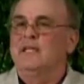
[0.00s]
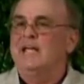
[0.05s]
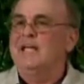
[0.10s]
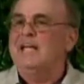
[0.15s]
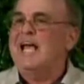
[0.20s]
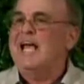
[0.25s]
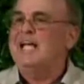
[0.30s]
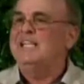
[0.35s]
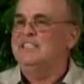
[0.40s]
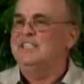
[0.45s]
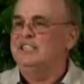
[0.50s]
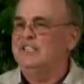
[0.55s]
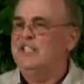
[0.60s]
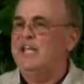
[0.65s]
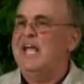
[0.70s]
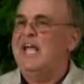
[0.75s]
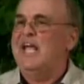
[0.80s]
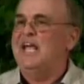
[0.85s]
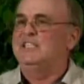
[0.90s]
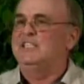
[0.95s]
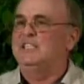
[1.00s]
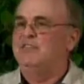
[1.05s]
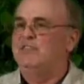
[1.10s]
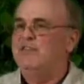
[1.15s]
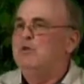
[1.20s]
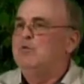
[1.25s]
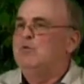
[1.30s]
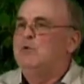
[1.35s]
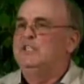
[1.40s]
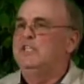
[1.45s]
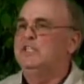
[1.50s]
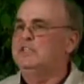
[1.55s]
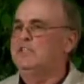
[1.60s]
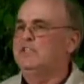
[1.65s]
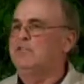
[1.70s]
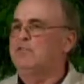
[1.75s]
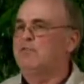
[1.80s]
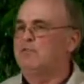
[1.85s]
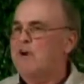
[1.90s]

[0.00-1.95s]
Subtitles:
It has a chance. If it would just have